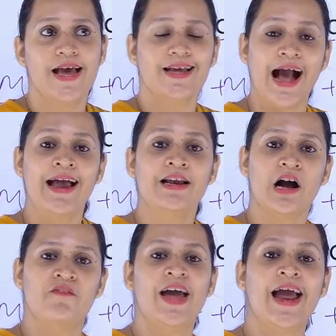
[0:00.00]
can
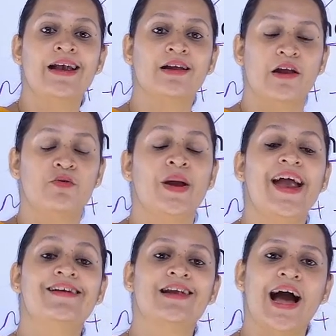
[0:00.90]
convey
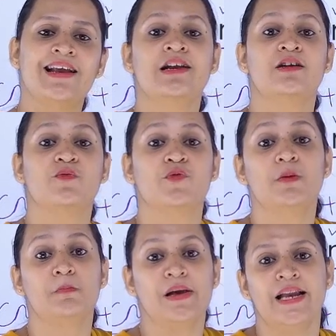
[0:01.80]
entirely
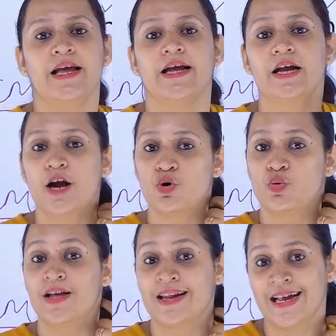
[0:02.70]
different meaning to
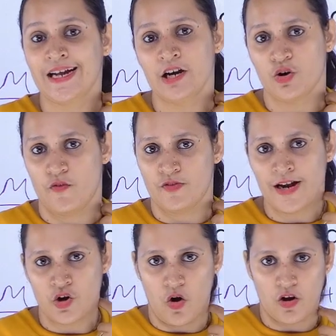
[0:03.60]
the reader of
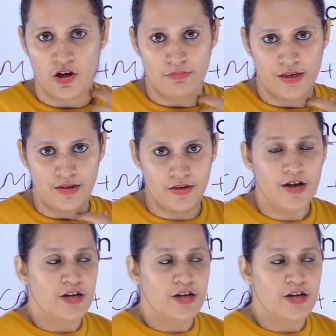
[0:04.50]
that document.